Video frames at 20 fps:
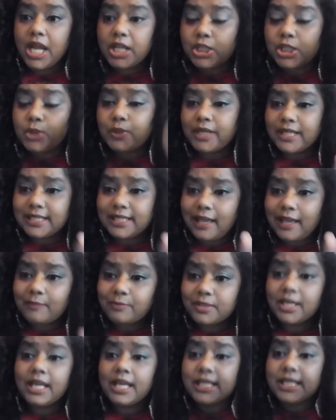to
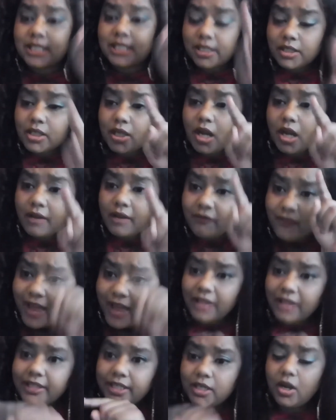accept Silicon
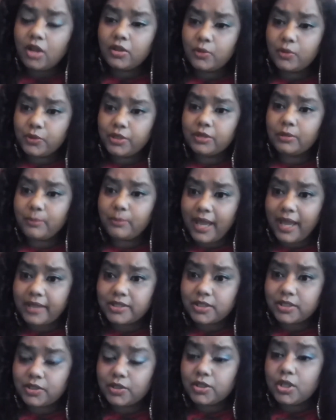Valley colonial
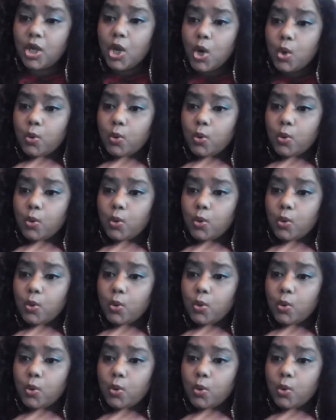masters